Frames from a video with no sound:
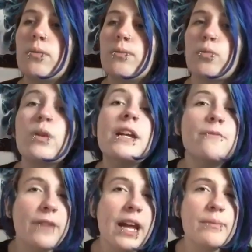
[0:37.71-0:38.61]

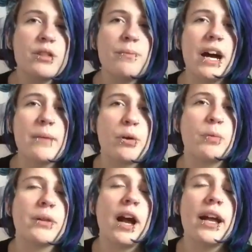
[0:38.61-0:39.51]
revamped my
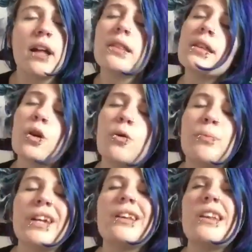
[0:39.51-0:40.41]
purple guy a little
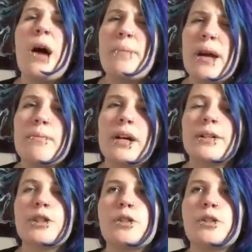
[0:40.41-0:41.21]
bit, not by much,